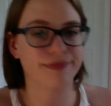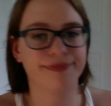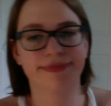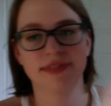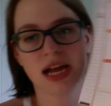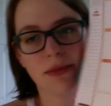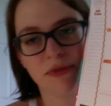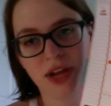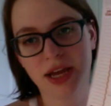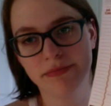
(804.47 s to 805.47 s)
time of
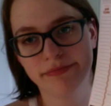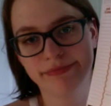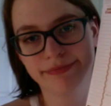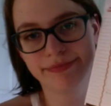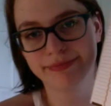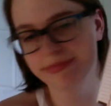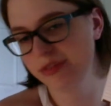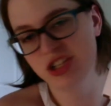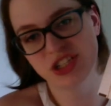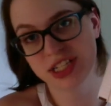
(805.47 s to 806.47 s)
day. It's
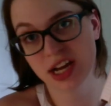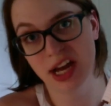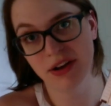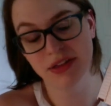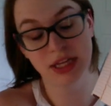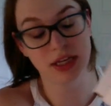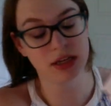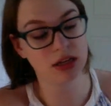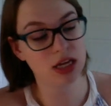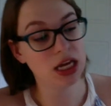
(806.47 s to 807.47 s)
just not how I think.
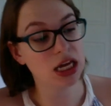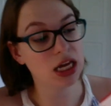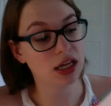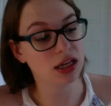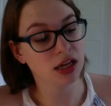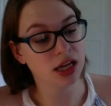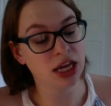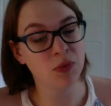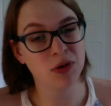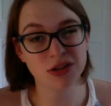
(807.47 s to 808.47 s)
It
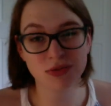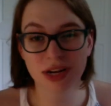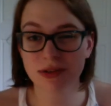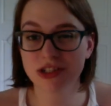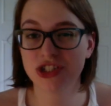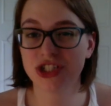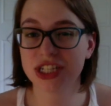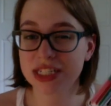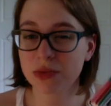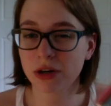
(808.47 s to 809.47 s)
worked when I was
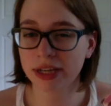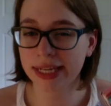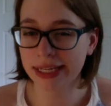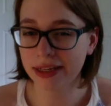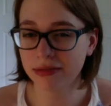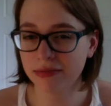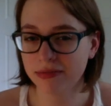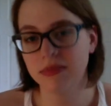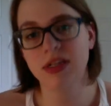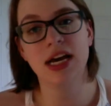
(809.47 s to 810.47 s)
just working,
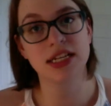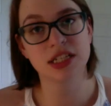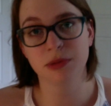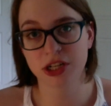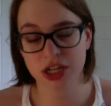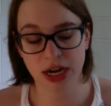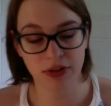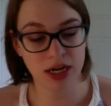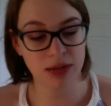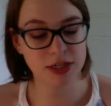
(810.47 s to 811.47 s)
not so much now that
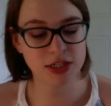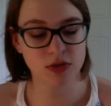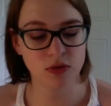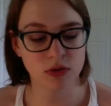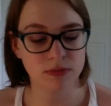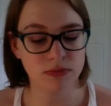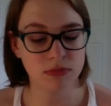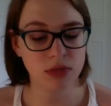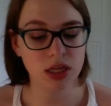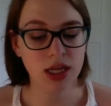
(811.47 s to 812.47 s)
I'm in school.
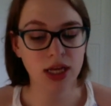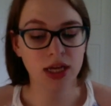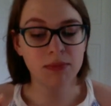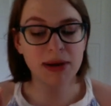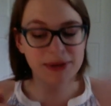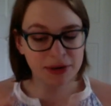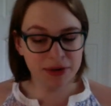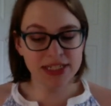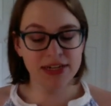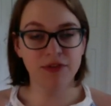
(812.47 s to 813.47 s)
My big
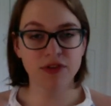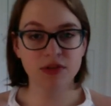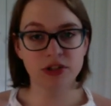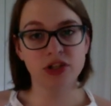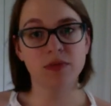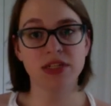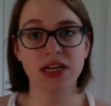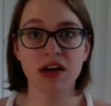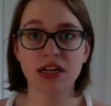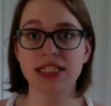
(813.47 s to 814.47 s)
reason for switching was
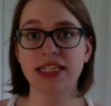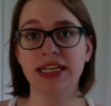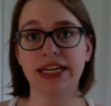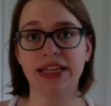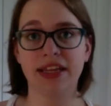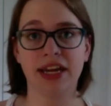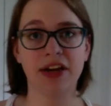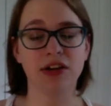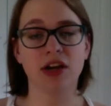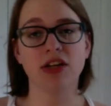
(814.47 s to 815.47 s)
honestly the Erin
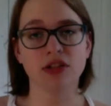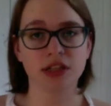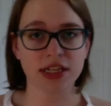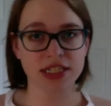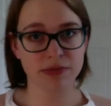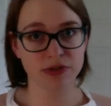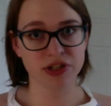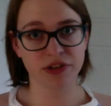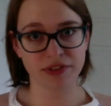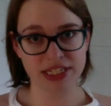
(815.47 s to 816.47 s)
Condren customer
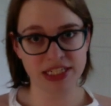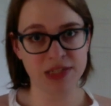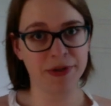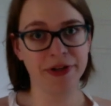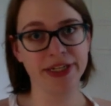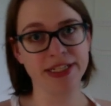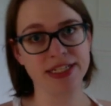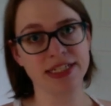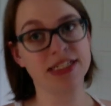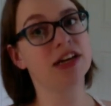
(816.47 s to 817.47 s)
service
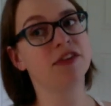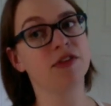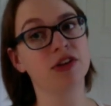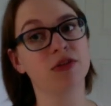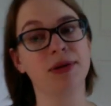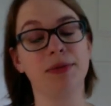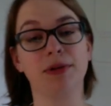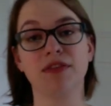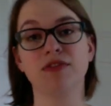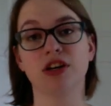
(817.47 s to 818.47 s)
experiences of other people
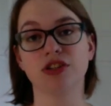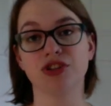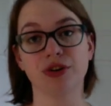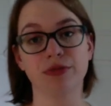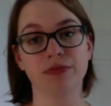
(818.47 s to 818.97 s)
I've talked to.